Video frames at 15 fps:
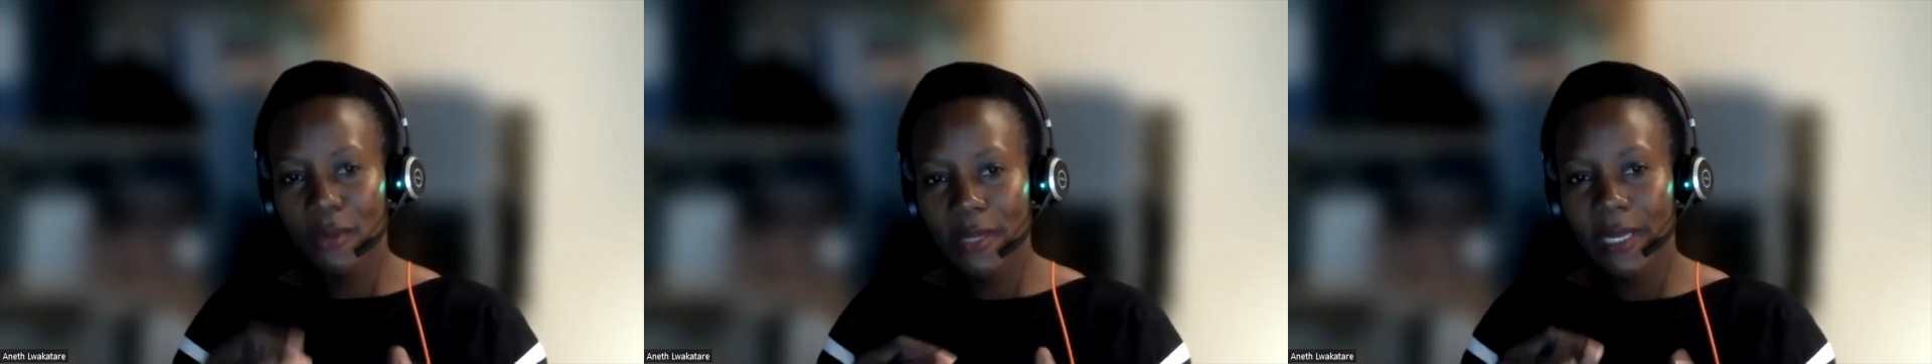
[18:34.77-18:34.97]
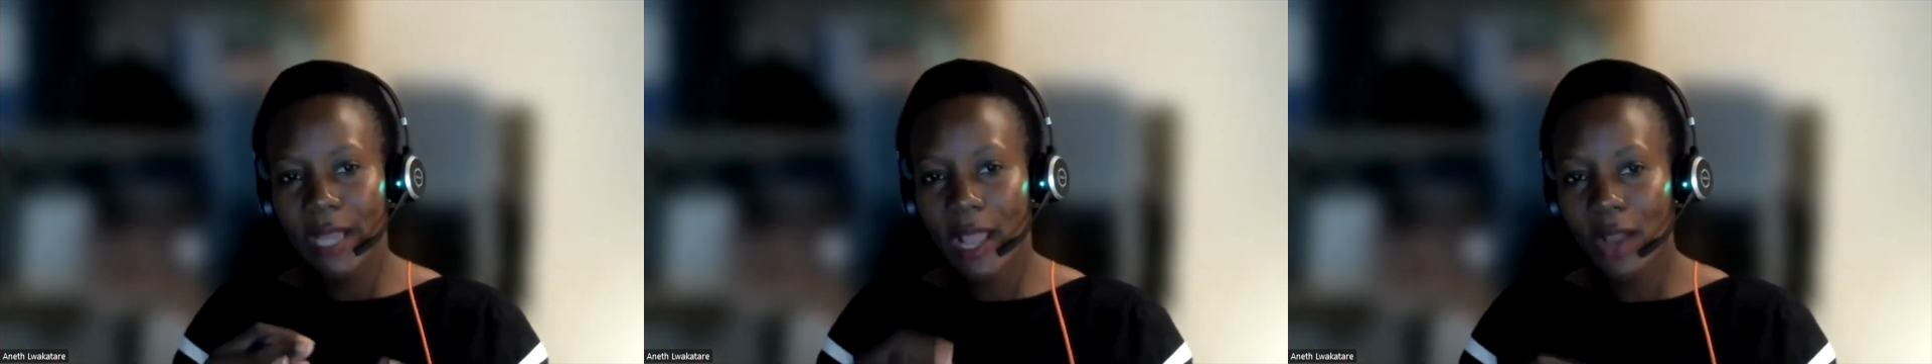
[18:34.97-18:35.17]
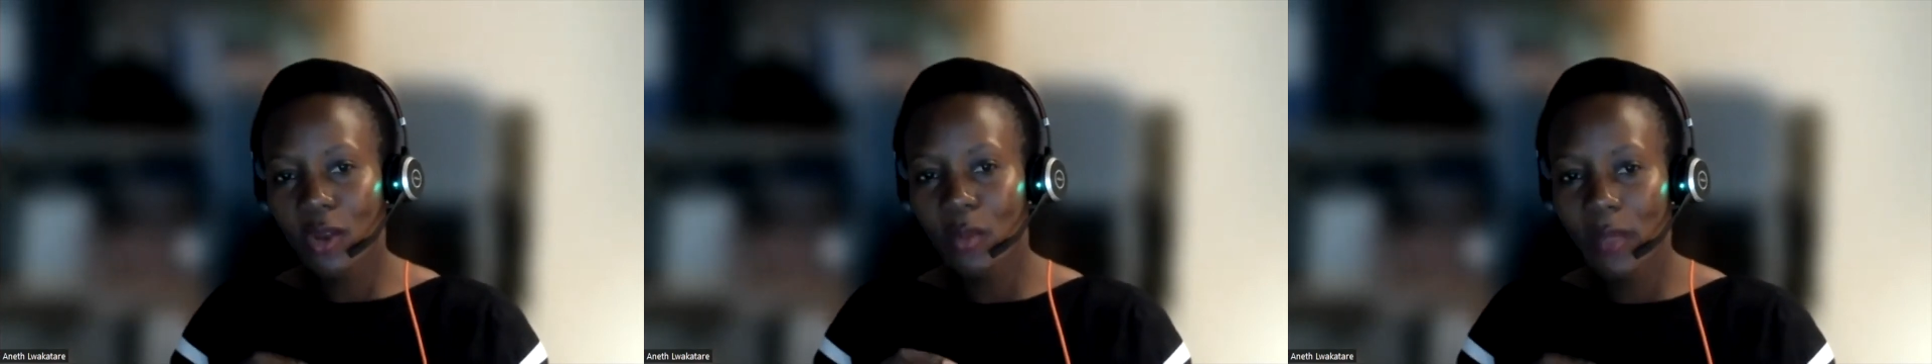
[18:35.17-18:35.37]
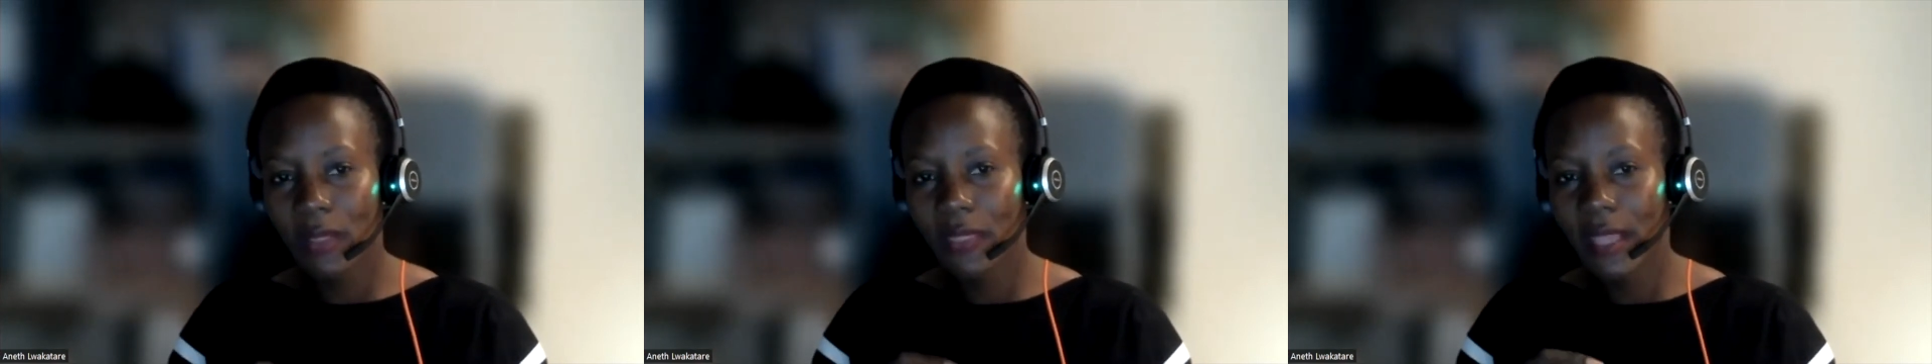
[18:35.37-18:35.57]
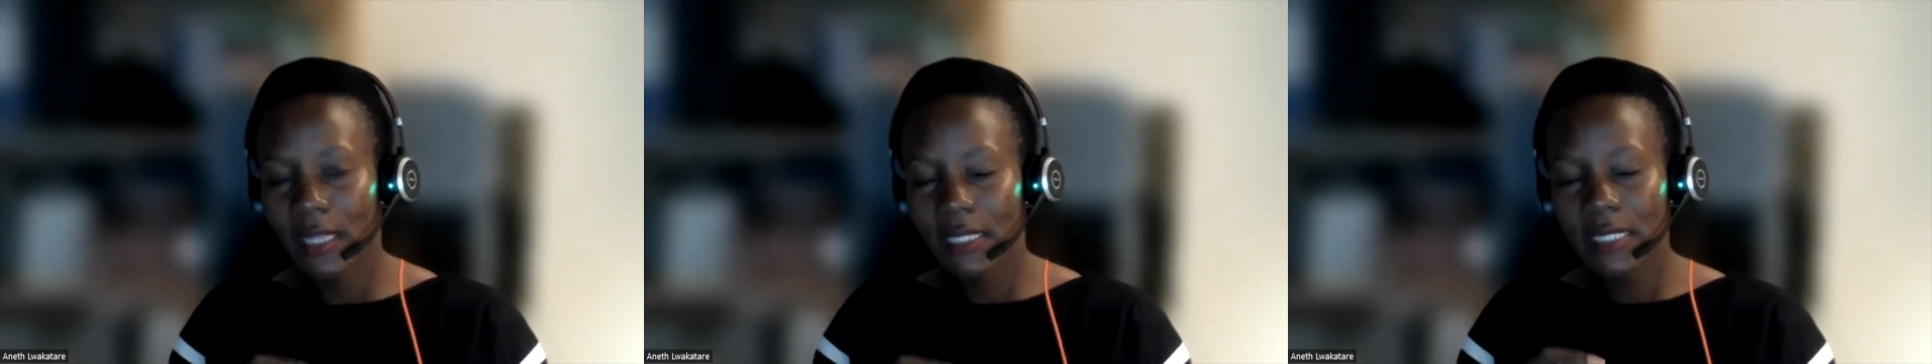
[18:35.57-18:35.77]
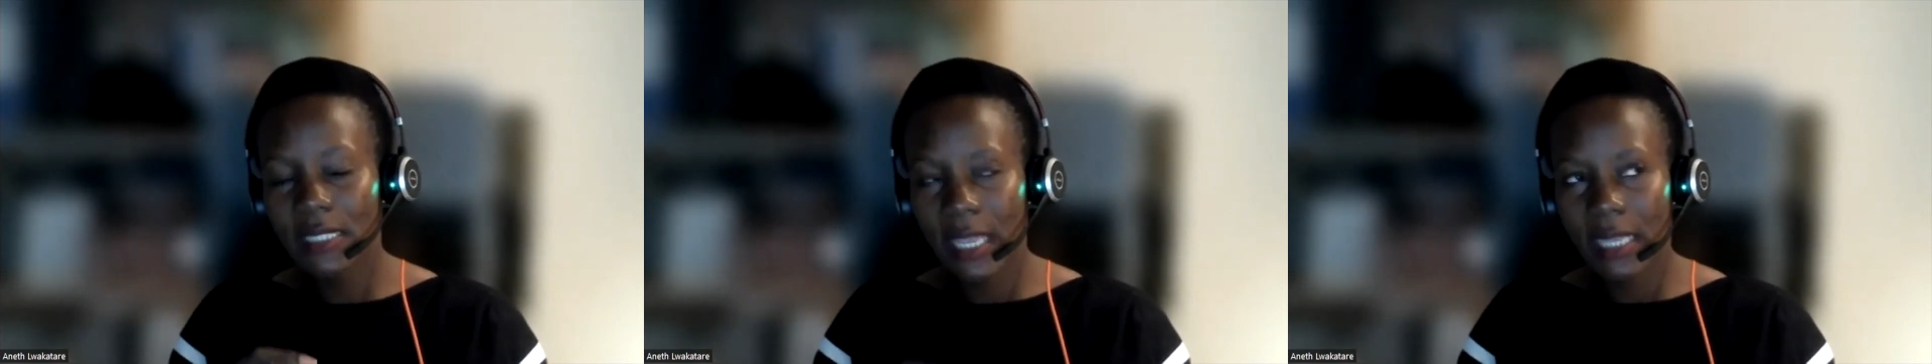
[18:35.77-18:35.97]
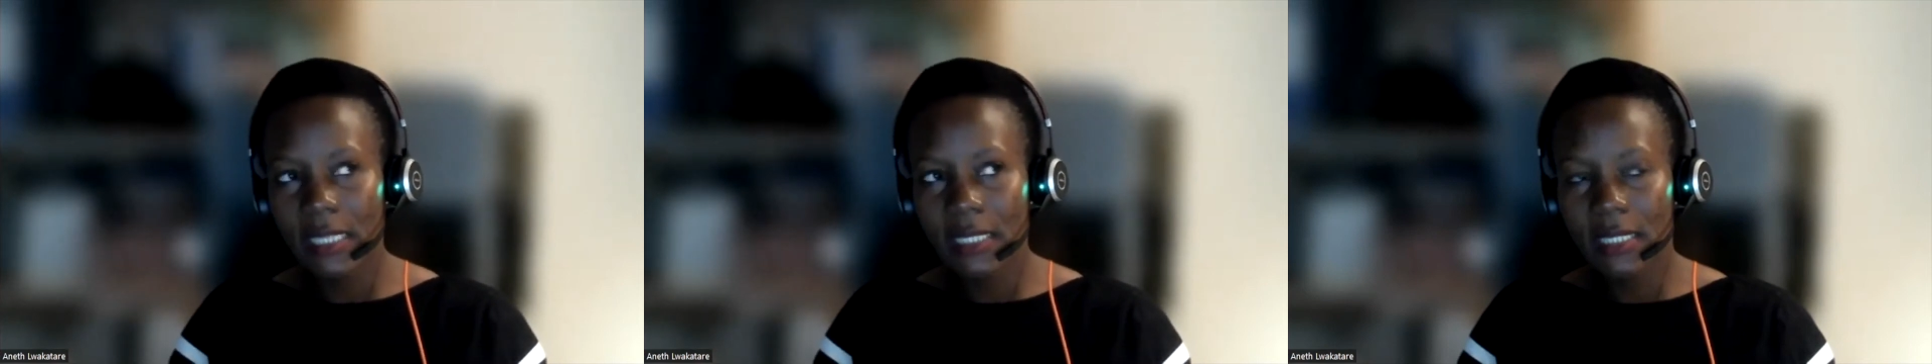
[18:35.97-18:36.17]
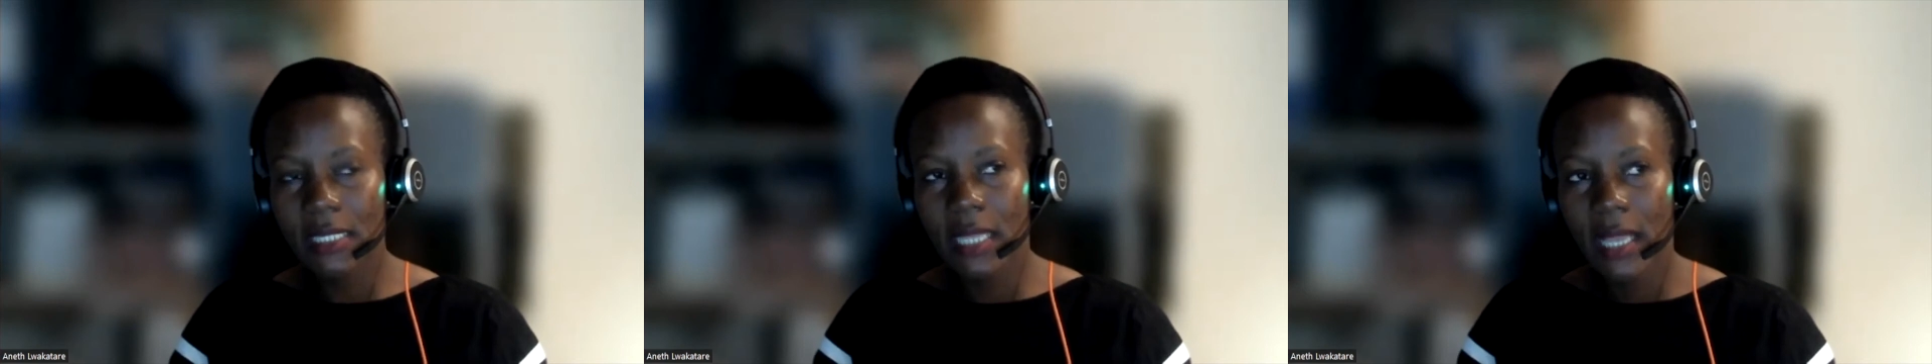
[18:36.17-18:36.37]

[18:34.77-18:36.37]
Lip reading: an argument that states